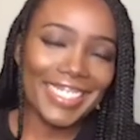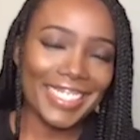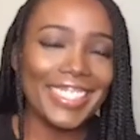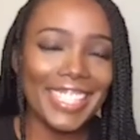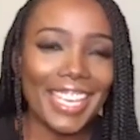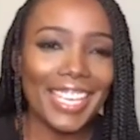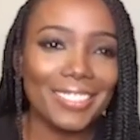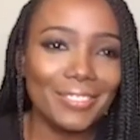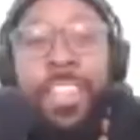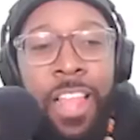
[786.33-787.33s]
Yeah. I actually
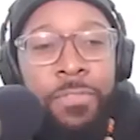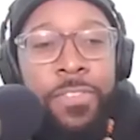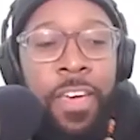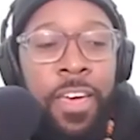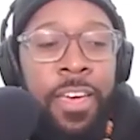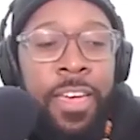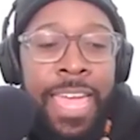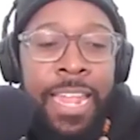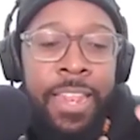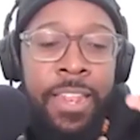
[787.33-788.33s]
loved her
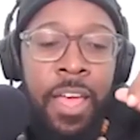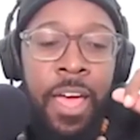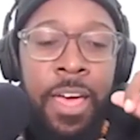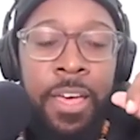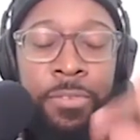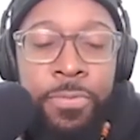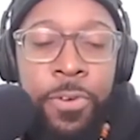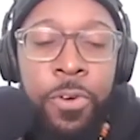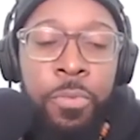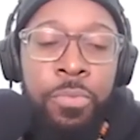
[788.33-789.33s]
in uh, the
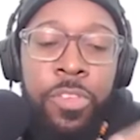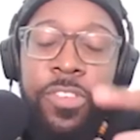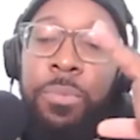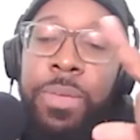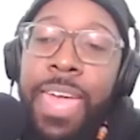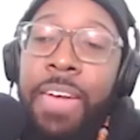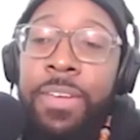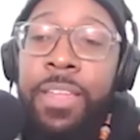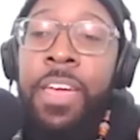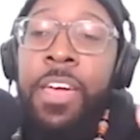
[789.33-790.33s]
film that she did with Kevin,